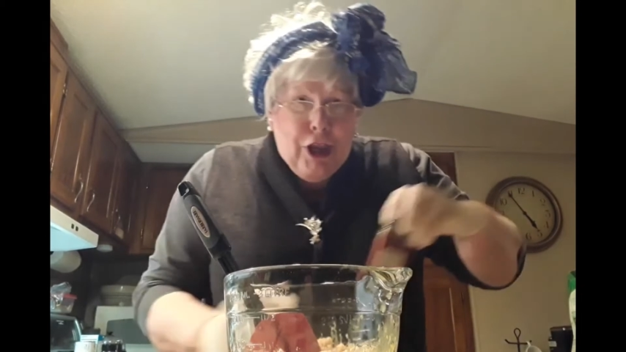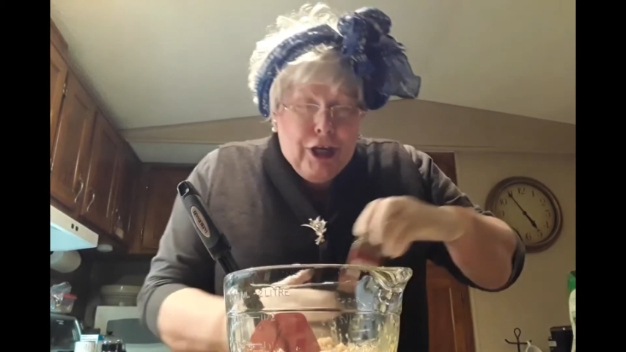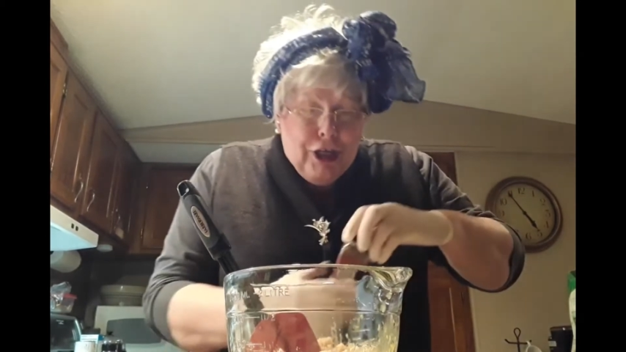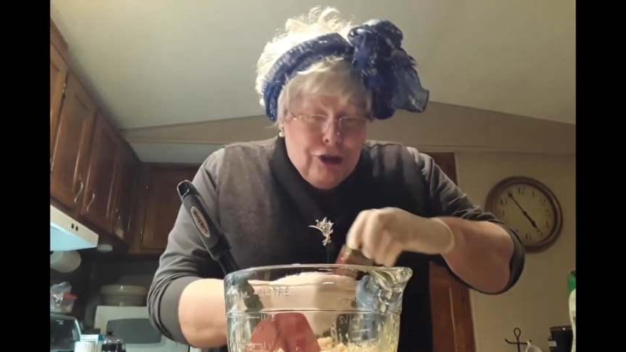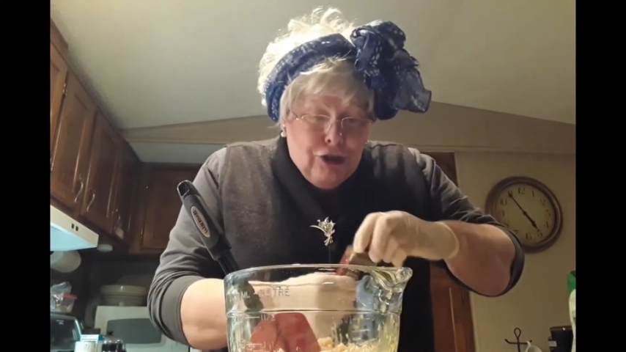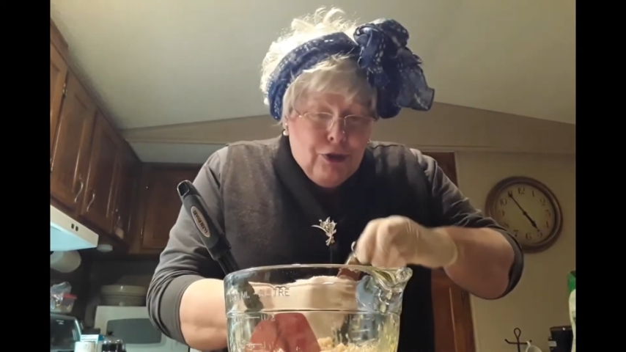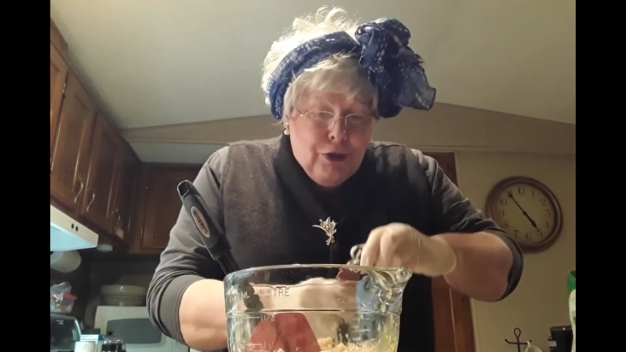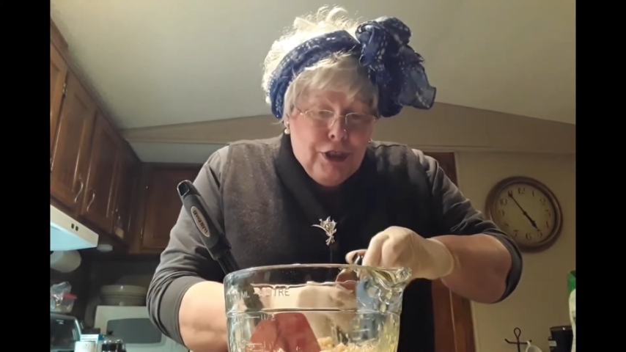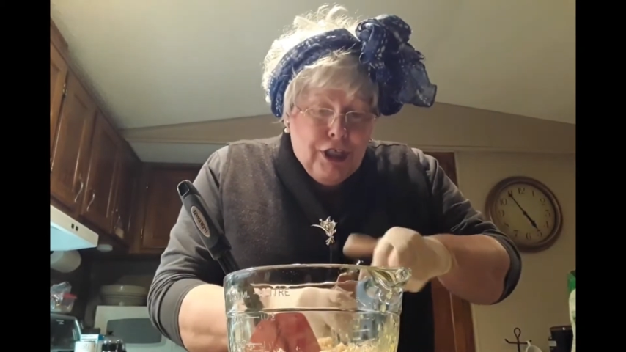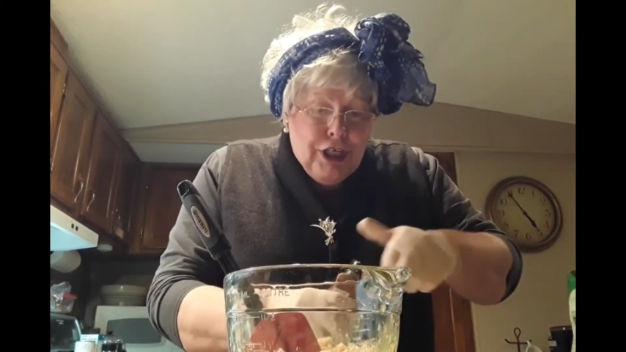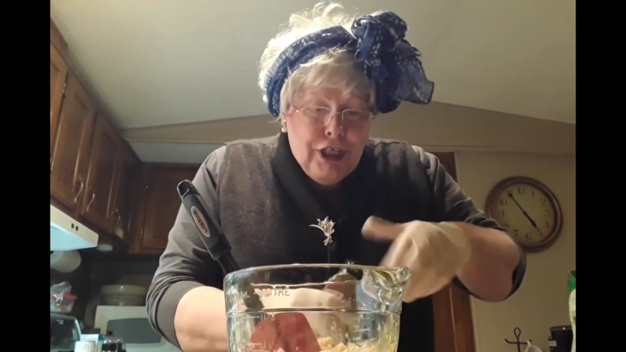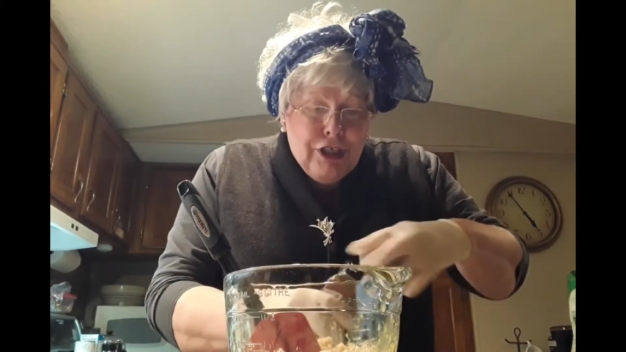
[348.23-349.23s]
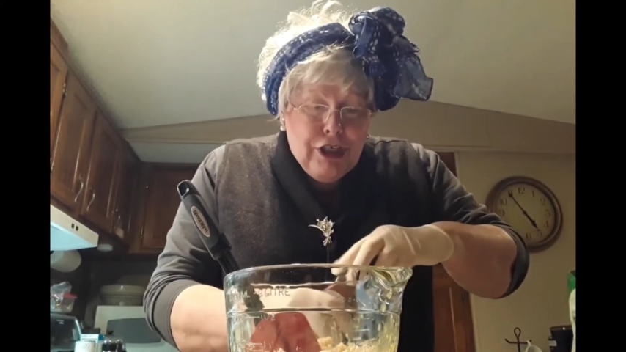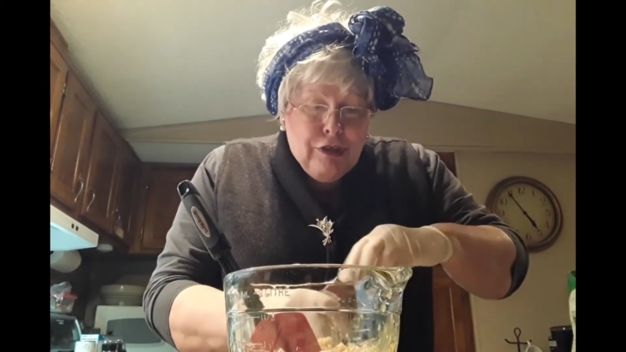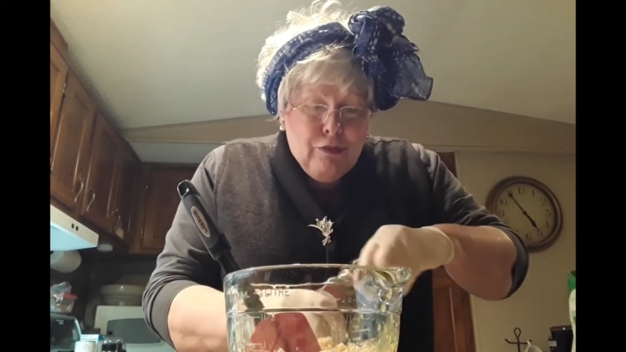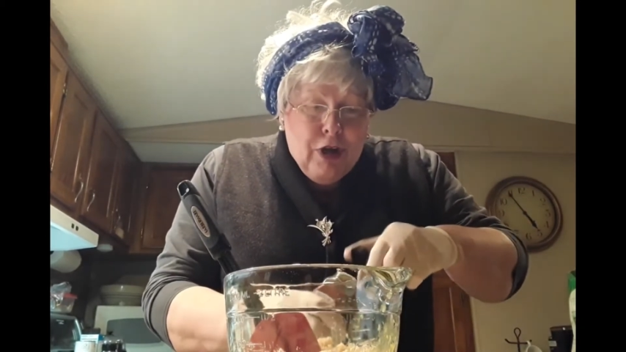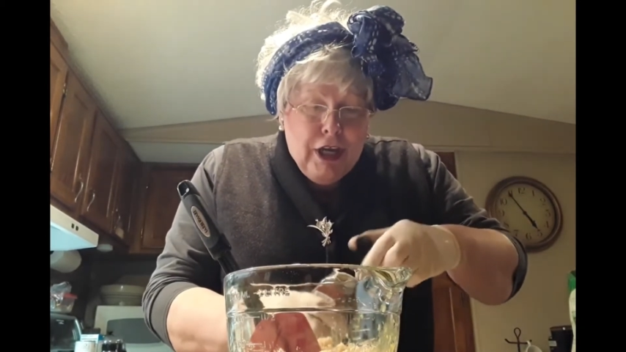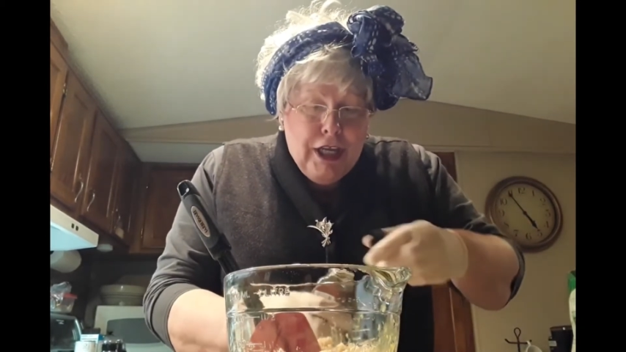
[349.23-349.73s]
I could do it the
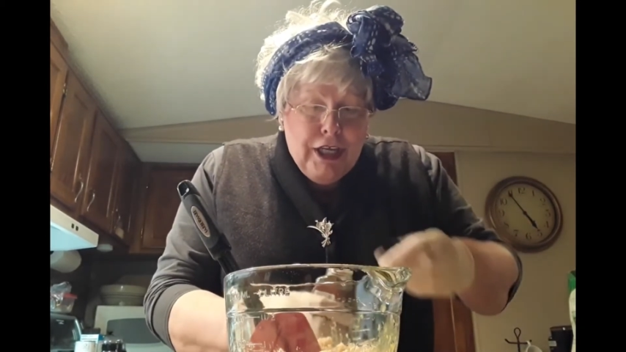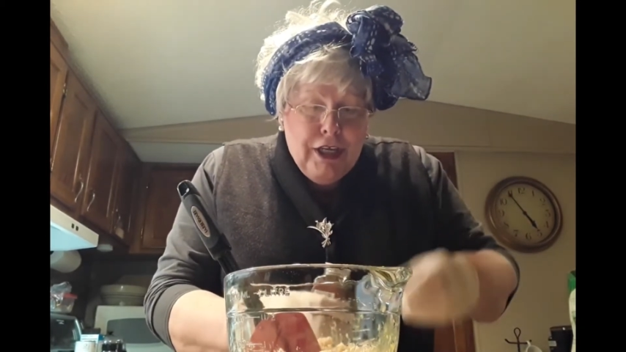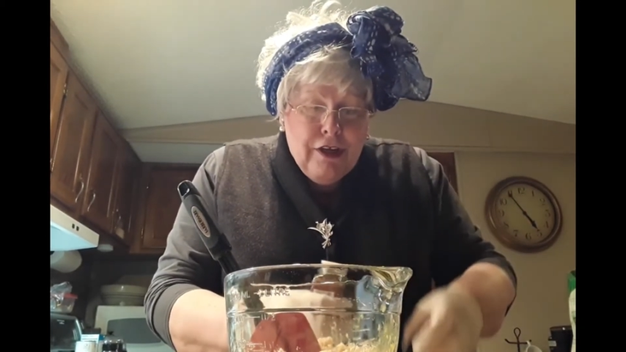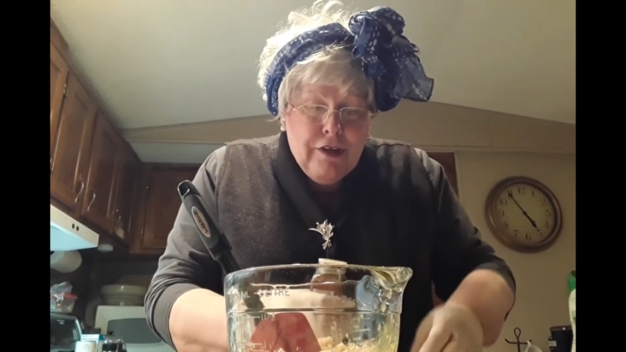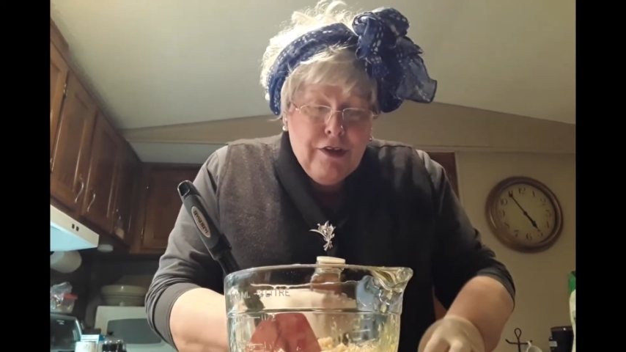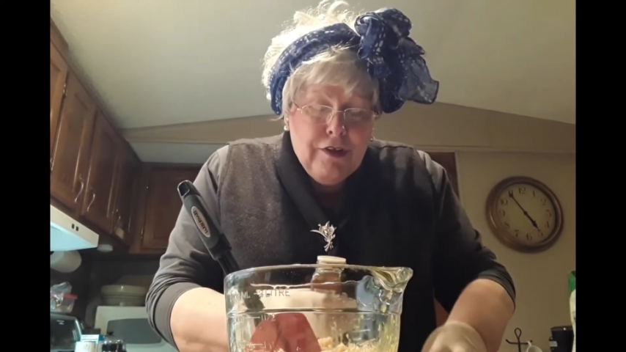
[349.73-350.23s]
easy way.